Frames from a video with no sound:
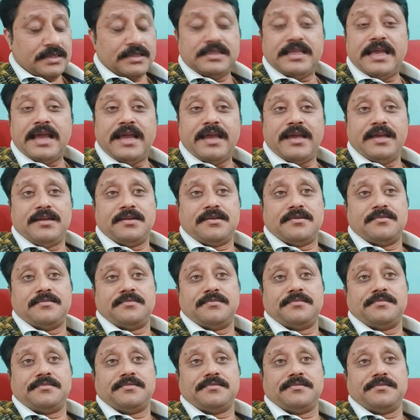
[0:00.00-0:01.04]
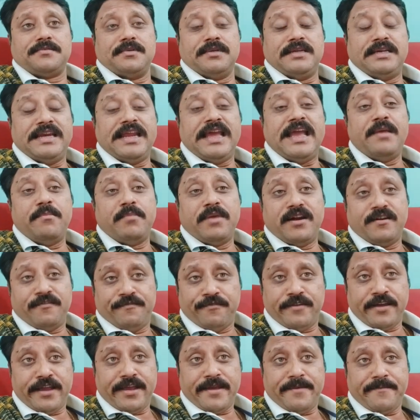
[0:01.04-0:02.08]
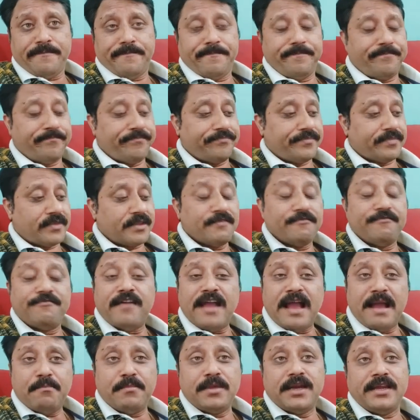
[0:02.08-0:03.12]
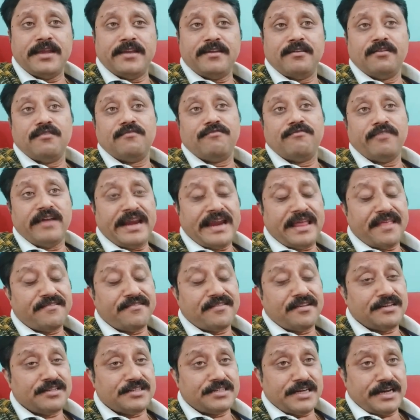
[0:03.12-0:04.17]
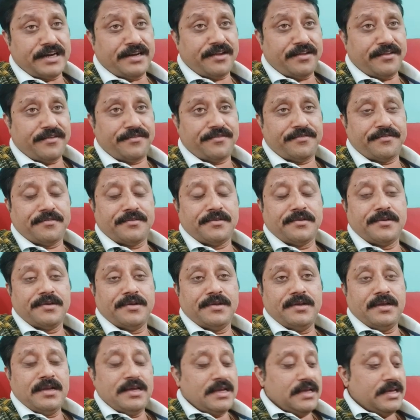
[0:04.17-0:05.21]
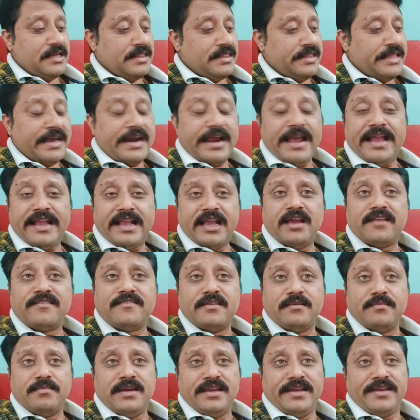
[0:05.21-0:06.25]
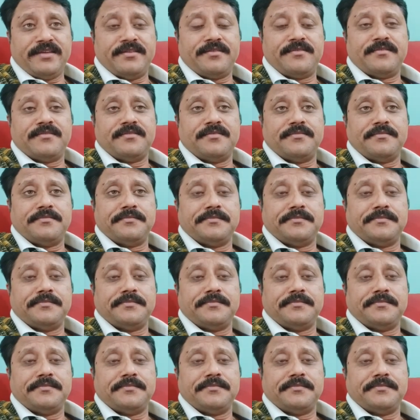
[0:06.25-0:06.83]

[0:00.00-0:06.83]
Their name and fame, family, financial status, their younger siblings,